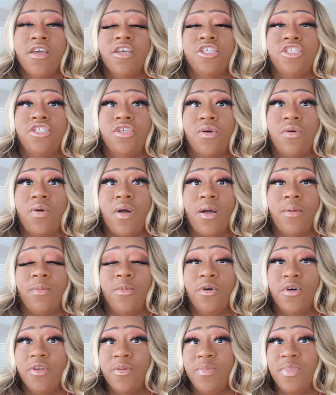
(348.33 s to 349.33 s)
So I'm
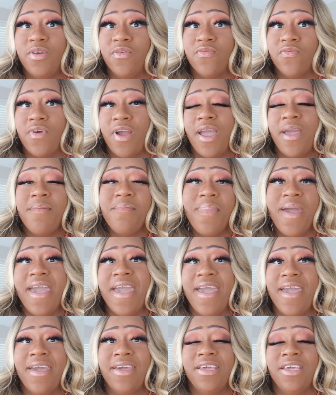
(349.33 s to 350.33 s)
going to be right
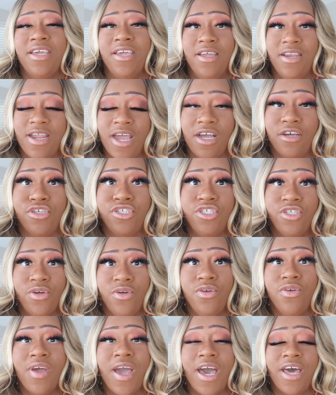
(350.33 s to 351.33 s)
back and I'll show
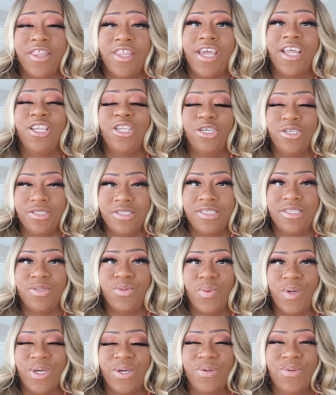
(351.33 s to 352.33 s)
you how that looks as
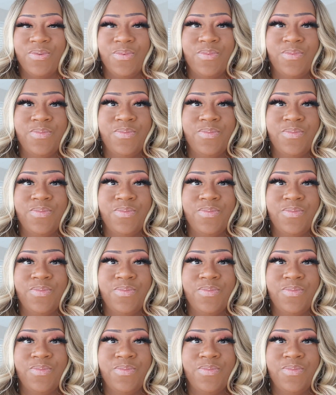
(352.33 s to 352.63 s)
well.